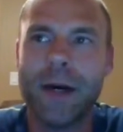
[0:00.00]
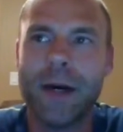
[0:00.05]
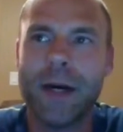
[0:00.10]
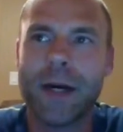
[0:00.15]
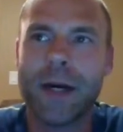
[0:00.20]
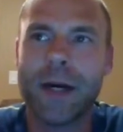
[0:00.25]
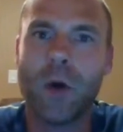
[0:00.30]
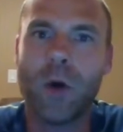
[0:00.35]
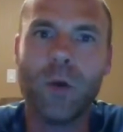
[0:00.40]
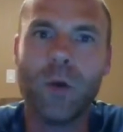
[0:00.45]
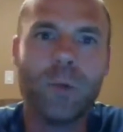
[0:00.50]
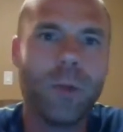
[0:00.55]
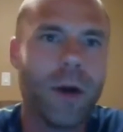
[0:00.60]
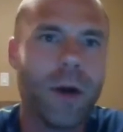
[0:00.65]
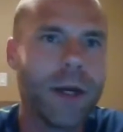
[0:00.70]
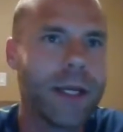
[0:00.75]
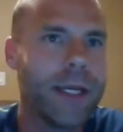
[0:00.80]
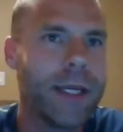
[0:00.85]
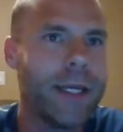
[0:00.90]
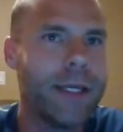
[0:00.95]
Cold
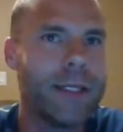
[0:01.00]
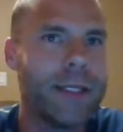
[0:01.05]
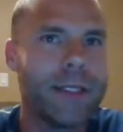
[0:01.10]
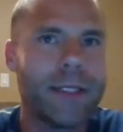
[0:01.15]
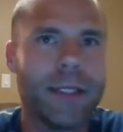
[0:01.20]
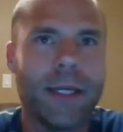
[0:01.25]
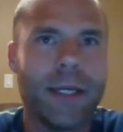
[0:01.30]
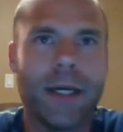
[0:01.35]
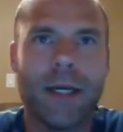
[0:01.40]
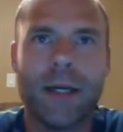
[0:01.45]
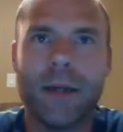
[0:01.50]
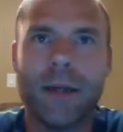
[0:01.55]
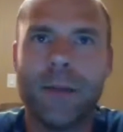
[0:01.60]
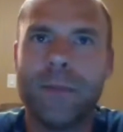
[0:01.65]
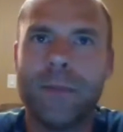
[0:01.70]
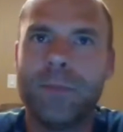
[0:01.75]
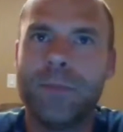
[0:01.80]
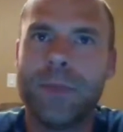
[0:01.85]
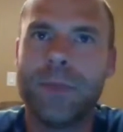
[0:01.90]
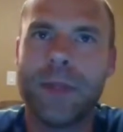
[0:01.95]
market,
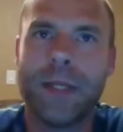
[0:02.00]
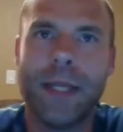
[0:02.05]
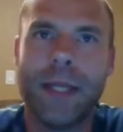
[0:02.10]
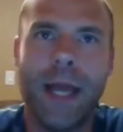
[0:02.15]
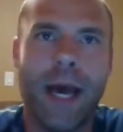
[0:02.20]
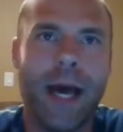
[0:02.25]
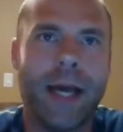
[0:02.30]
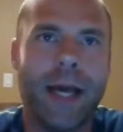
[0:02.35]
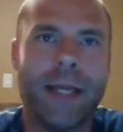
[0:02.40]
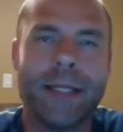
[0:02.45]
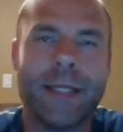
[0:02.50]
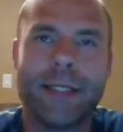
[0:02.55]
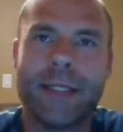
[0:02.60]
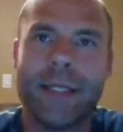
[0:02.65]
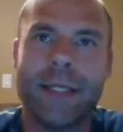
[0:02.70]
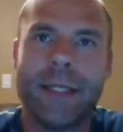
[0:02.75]
yeah,